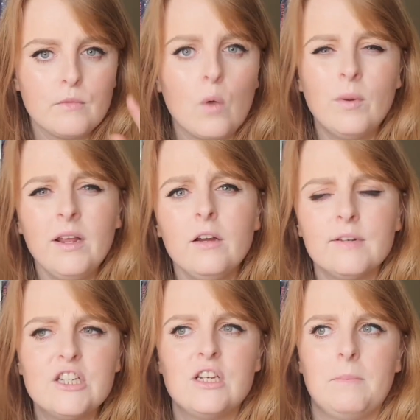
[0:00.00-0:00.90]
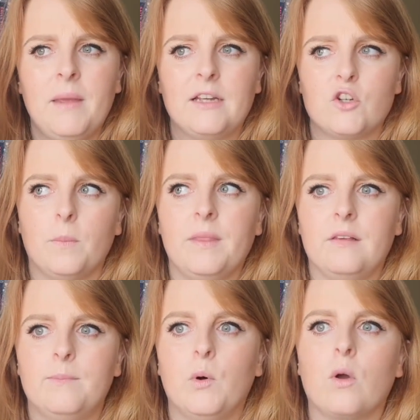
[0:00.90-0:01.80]
when I originally picked up
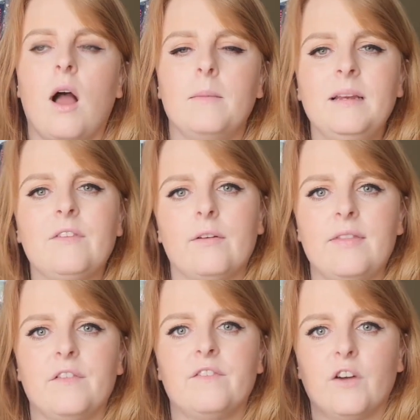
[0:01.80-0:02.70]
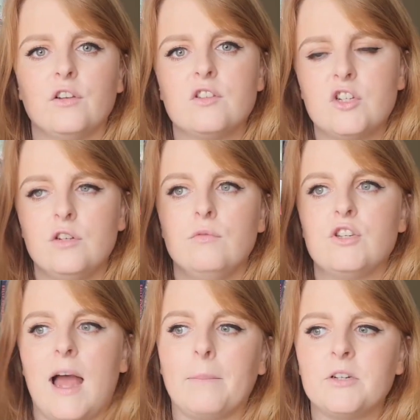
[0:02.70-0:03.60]
this book, I believe I read the first 2
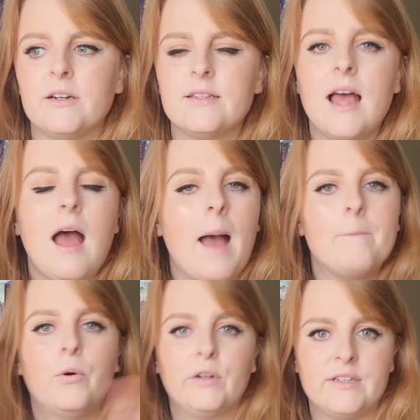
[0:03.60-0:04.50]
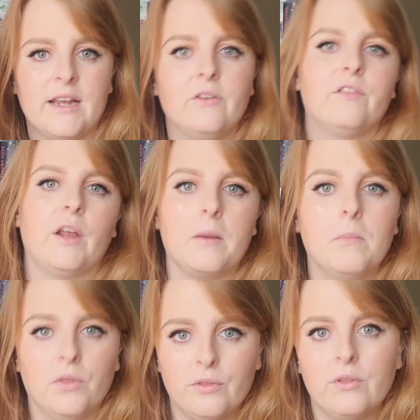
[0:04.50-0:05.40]
chapters and put it down for like a
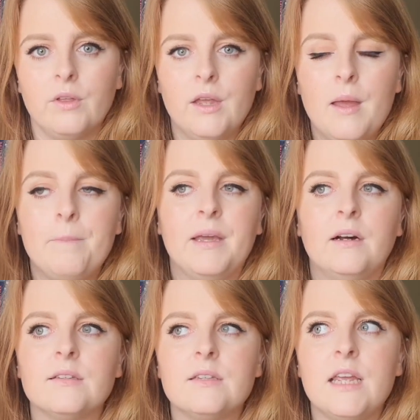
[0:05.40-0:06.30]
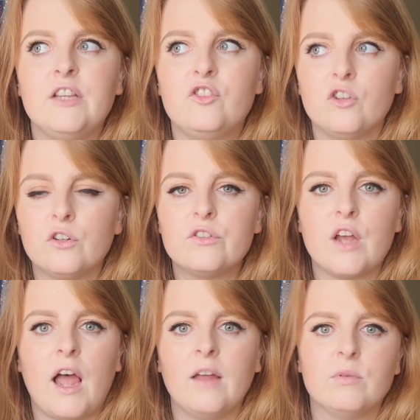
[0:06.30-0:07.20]
month. Because
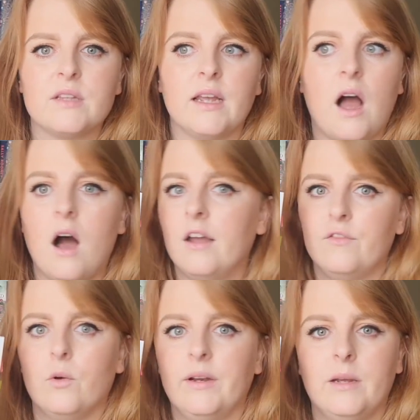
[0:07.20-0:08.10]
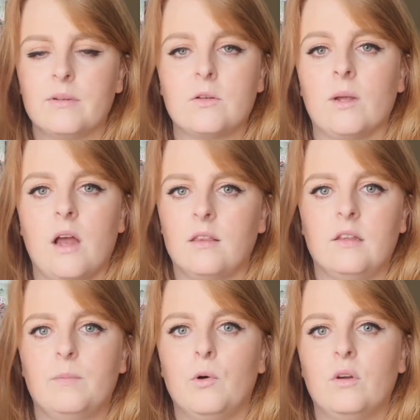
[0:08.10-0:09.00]
I was like, I have no idea what's going on in
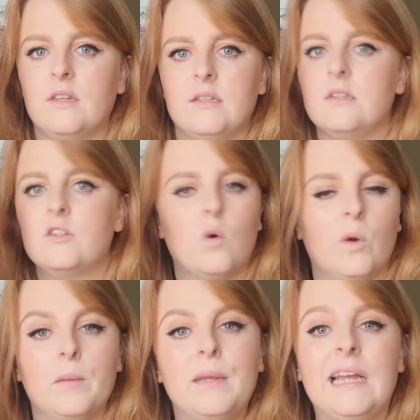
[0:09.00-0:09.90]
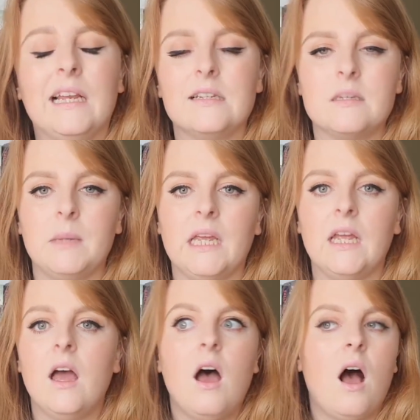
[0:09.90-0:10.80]
this book. This is so unappealing to
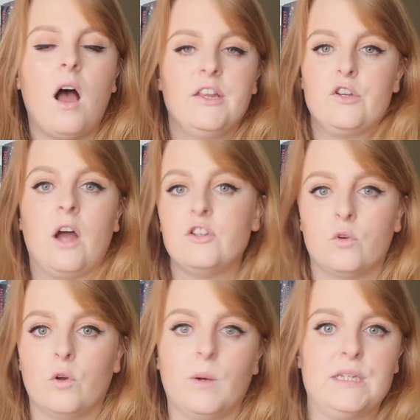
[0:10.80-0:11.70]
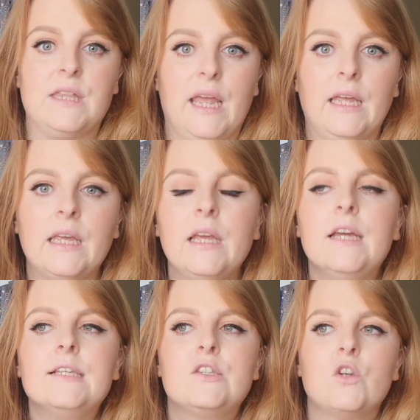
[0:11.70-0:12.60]
me. I don't know what to think.
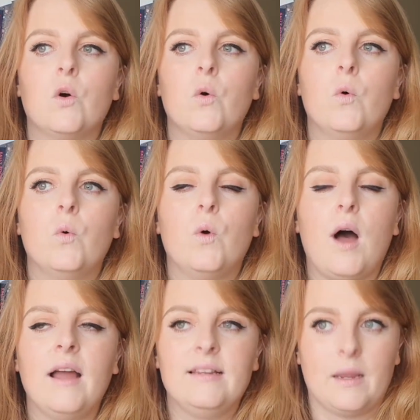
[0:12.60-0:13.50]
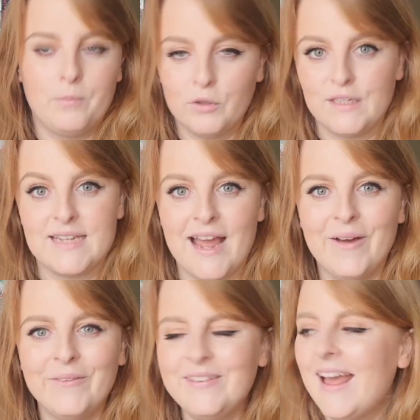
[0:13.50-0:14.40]
So I put it down,